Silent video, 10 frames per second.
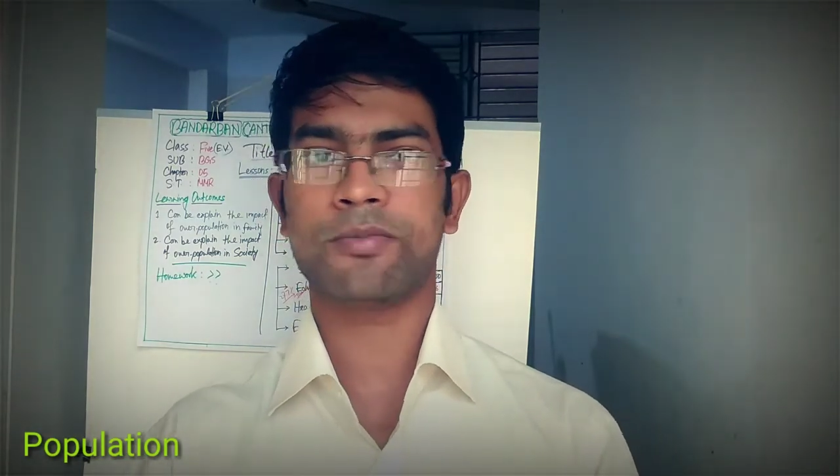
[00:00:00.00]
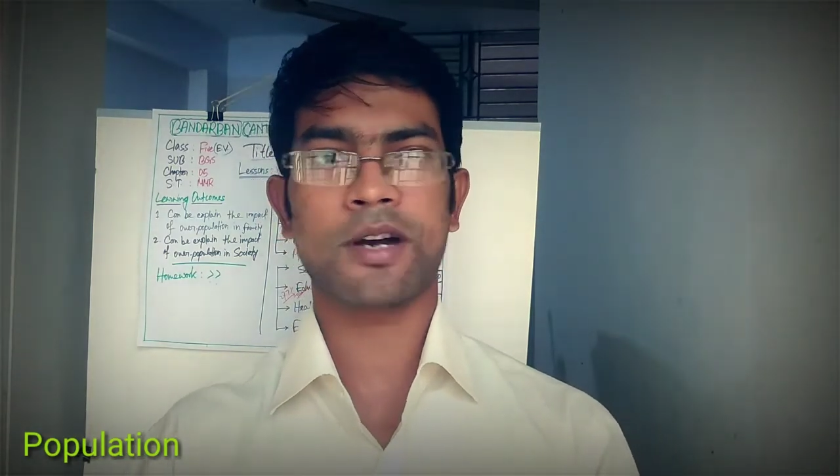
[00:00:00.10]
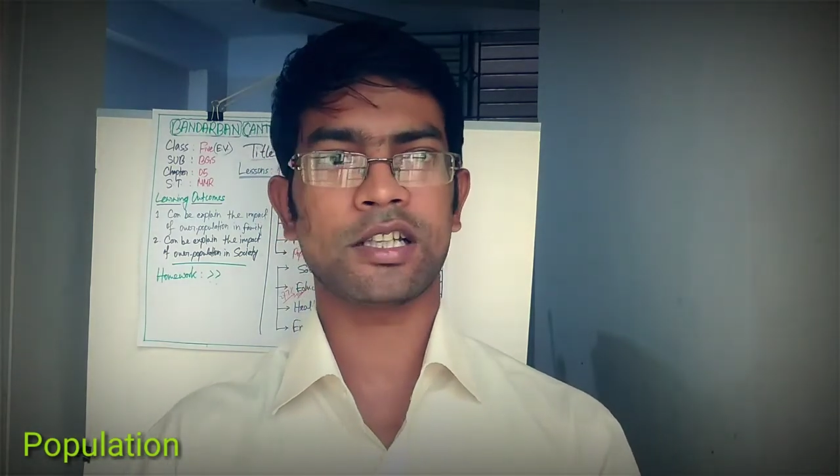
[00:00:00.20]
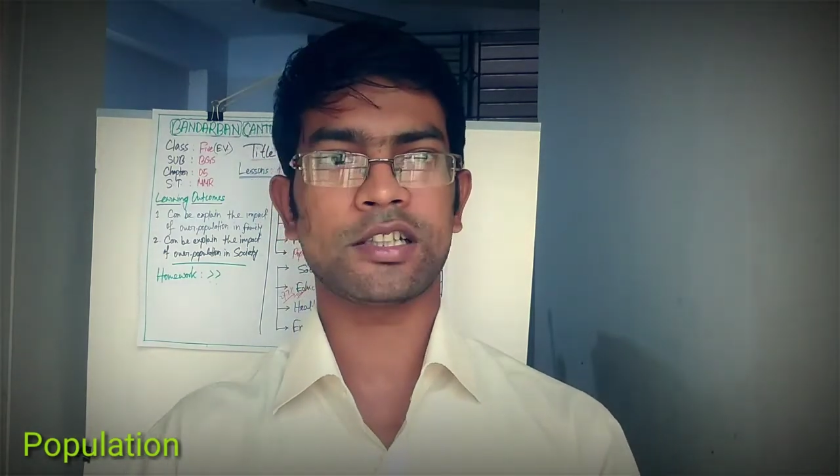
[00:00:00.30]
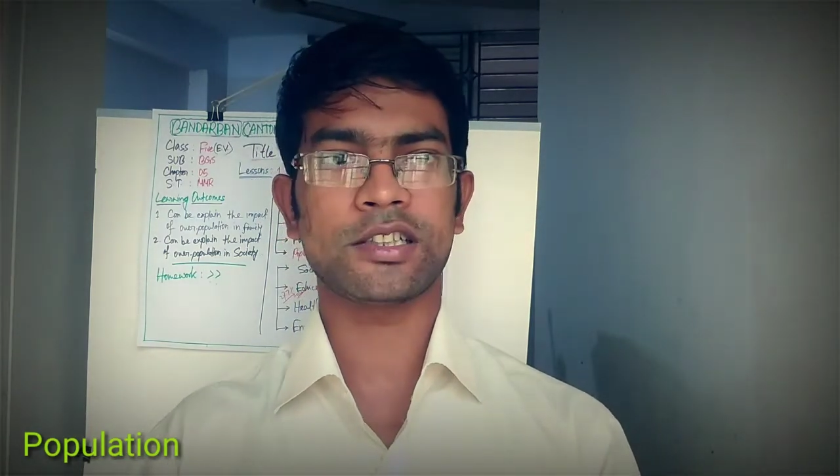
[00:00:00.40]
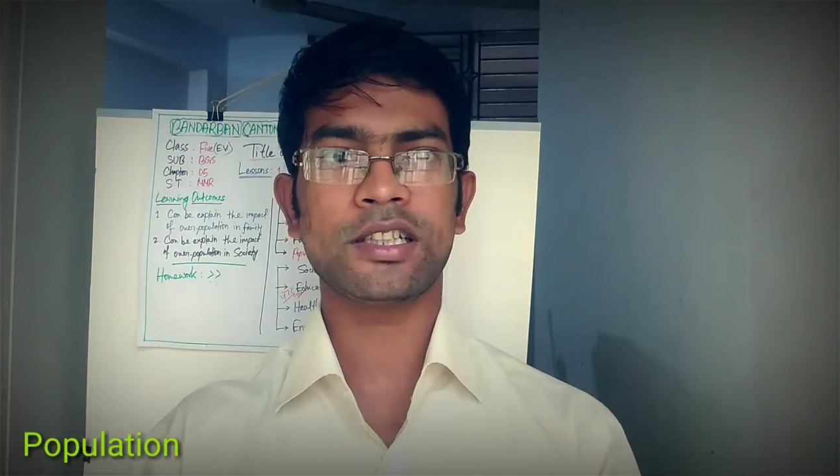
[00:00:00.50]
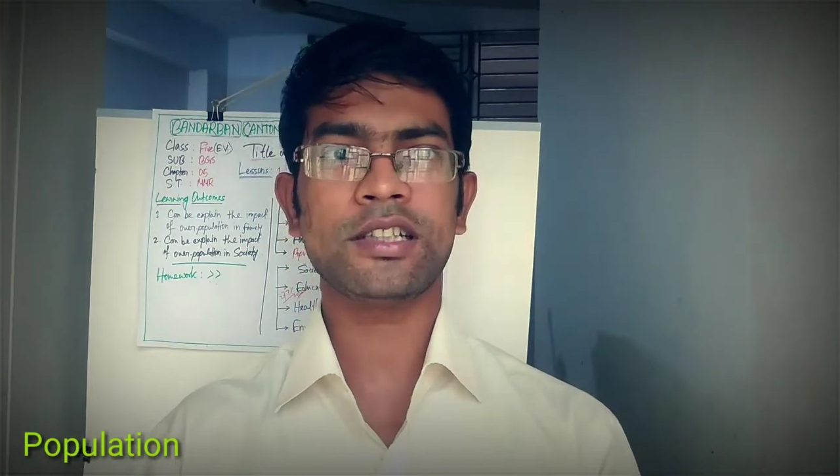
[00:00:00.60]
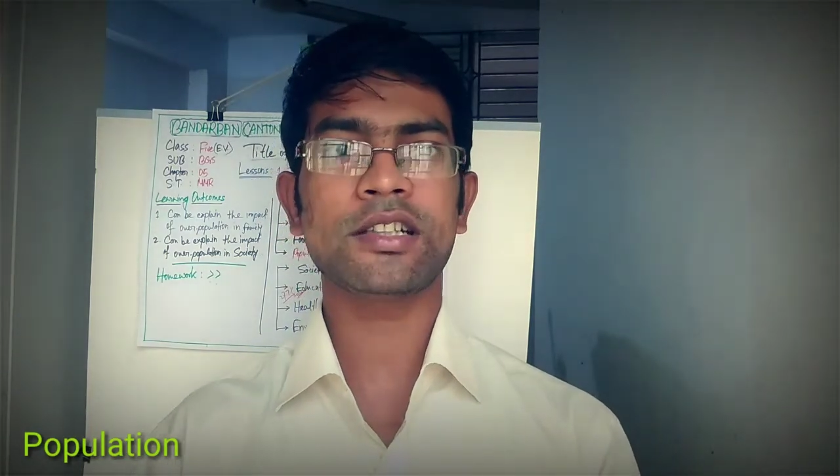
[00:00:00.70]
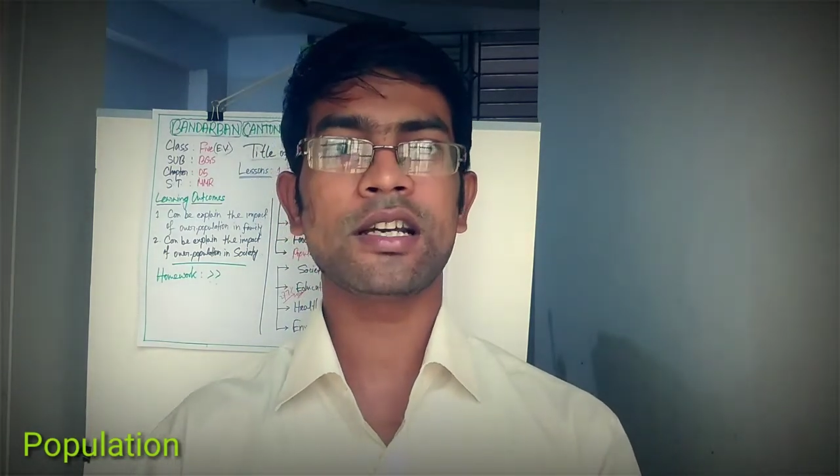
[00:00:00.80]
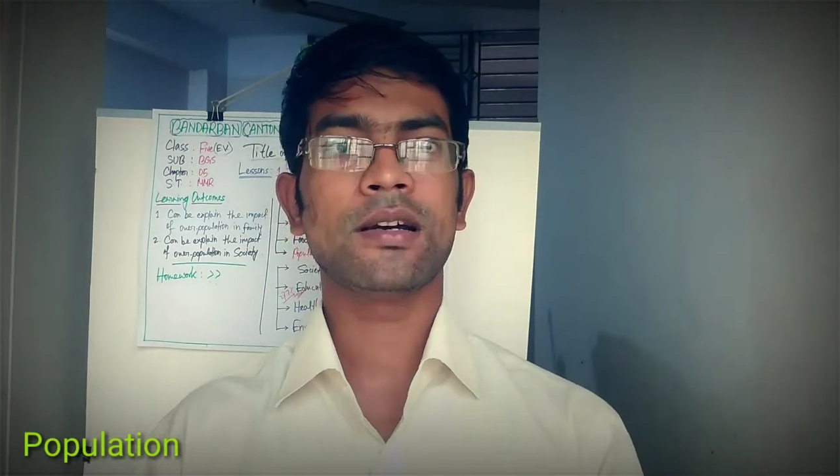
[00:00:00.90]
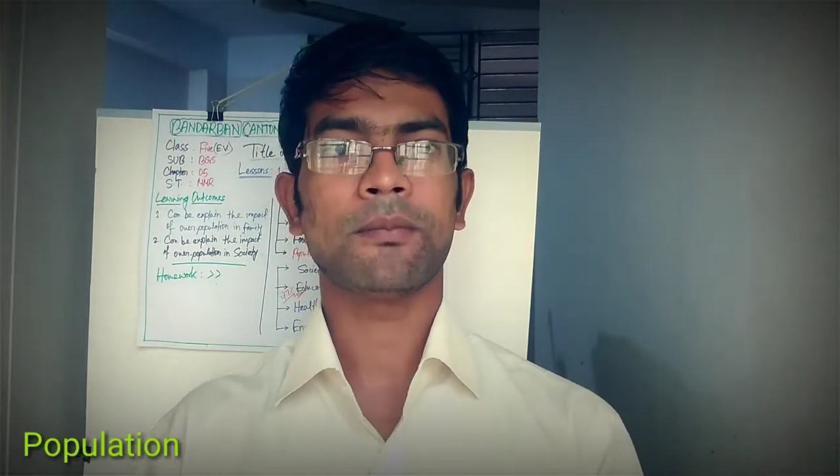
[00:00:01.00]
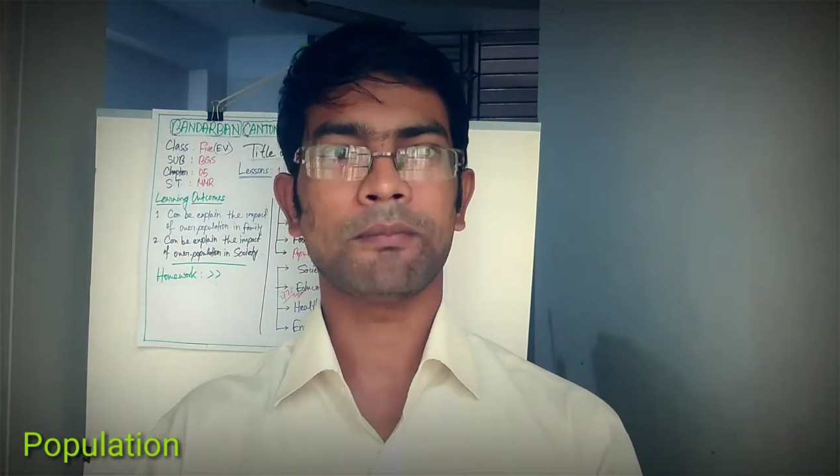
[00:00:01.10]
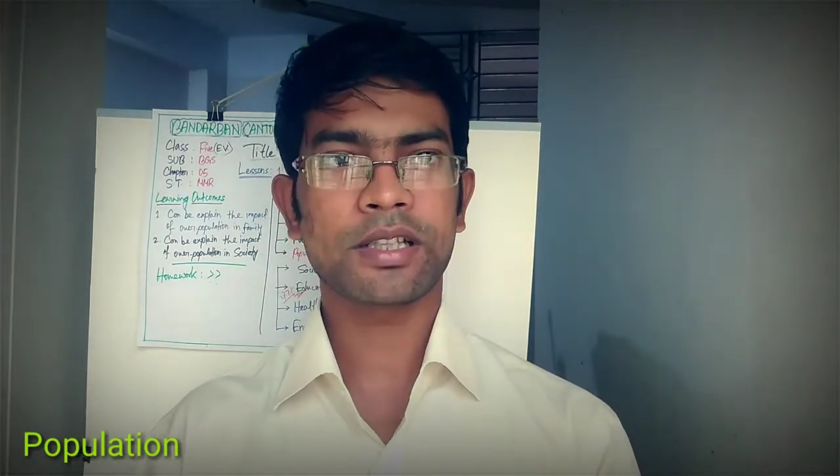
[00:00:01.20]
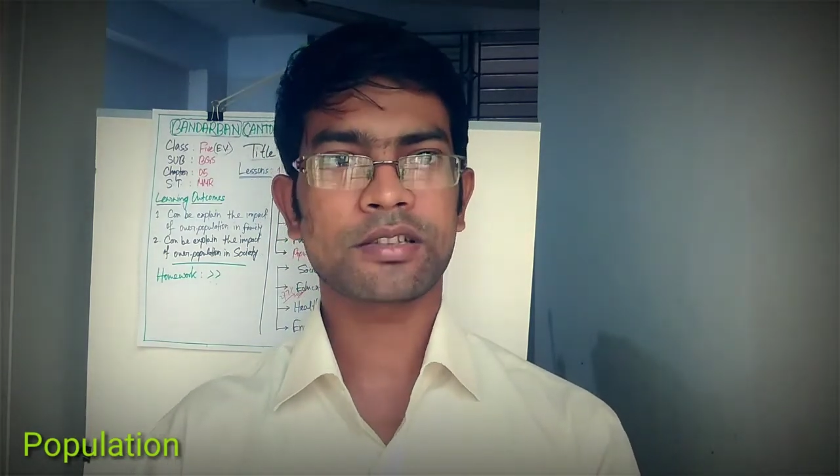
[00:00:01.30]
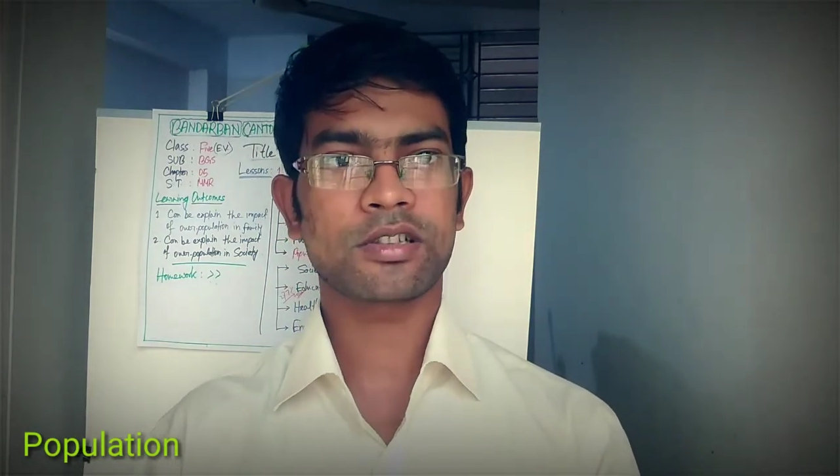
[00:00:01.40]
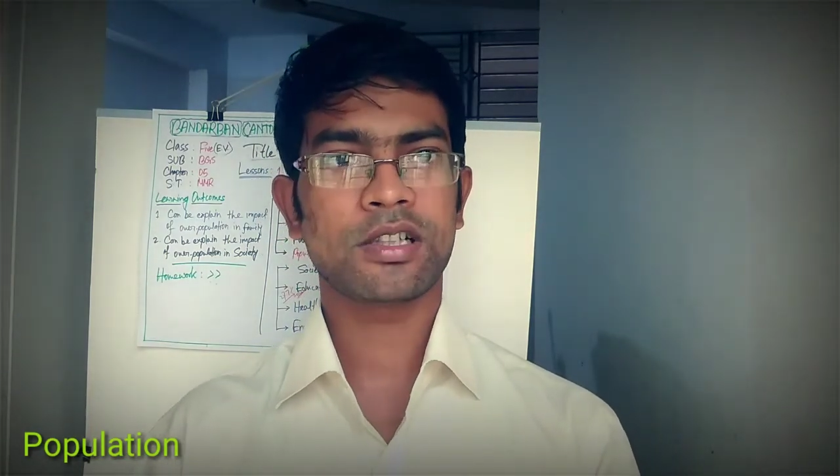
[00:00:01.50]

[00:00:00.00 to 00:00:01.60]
Bangladesh. But